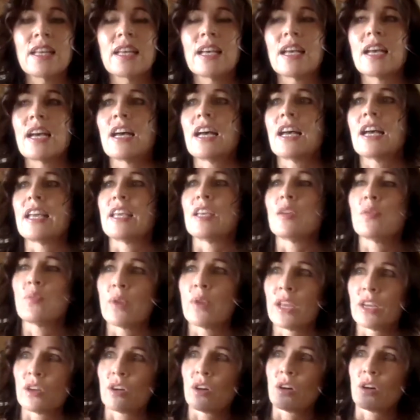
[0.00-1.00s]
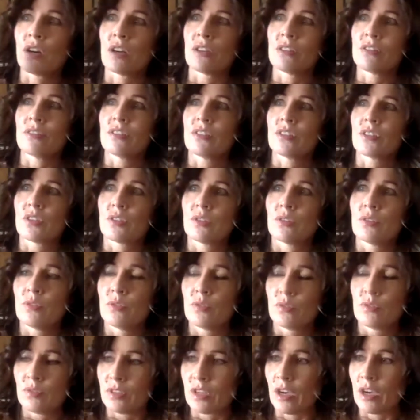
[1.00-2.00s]
Uh, he went on
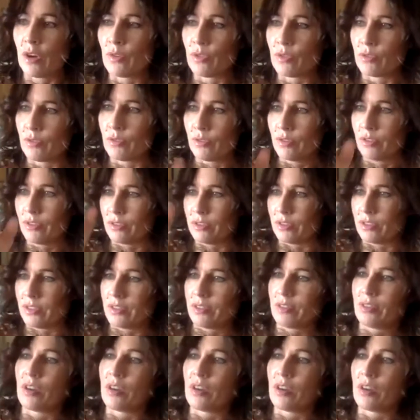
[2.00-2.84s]
to go through this